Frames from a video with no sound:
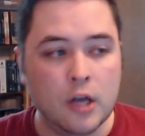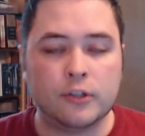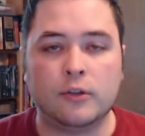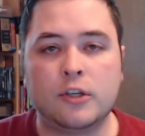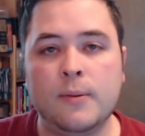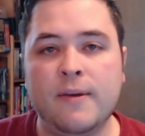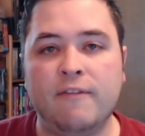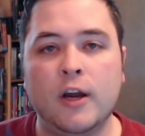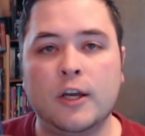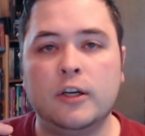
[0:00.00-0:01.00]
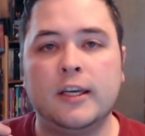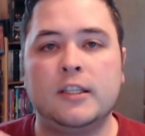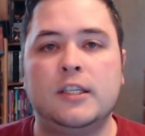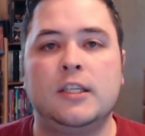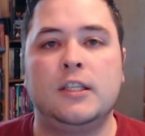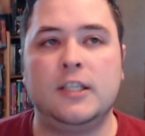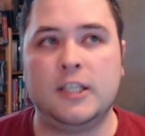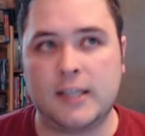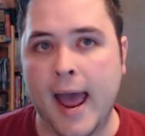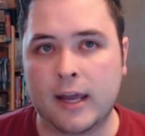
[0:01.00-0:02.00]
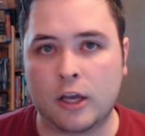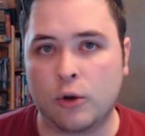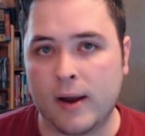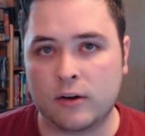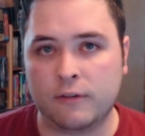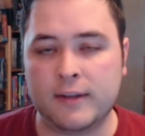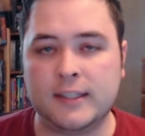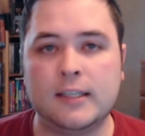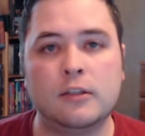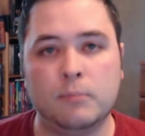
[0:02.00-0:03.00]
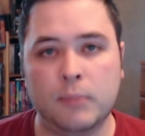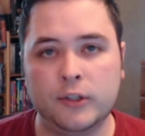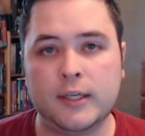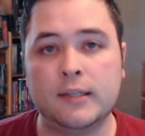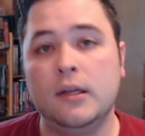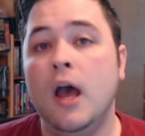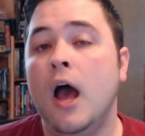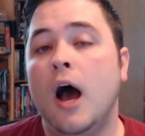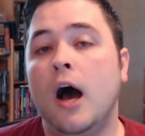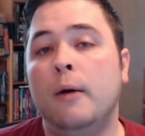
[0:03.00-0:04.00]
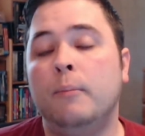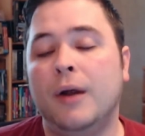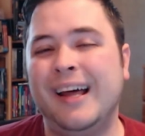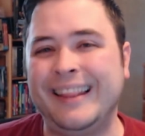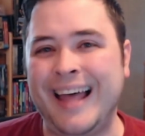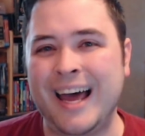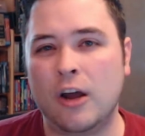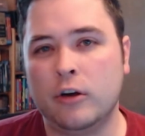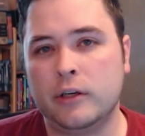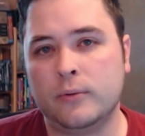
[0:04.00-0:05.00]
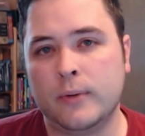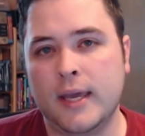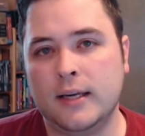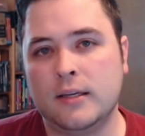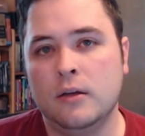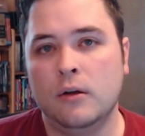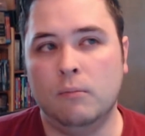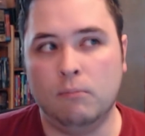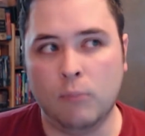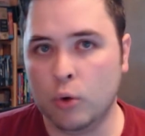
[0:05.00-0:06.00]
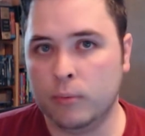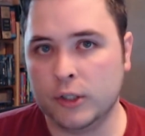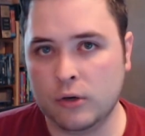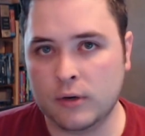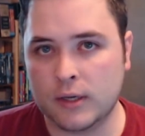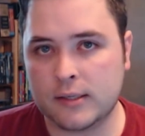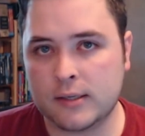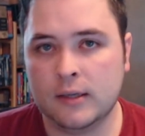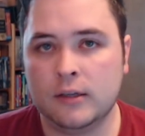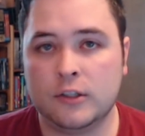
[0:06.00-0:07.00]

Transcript: So it's going to be very good against static ground defenses and buildings, but a lot harder to hit mobile units.